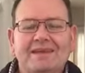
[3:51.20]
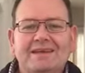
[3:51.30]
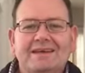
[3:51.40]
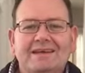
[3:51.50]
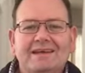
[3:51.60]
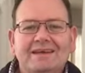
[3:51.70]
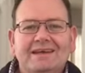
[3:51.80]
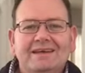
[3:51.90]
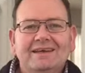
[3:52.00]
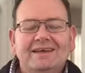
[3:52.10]

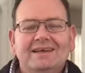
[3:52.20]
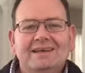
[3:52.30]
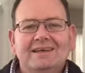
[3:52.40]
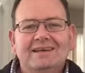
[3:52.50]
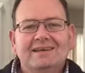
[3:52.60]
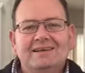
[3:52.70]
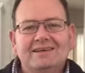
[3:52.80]
No one is speaking in this clip.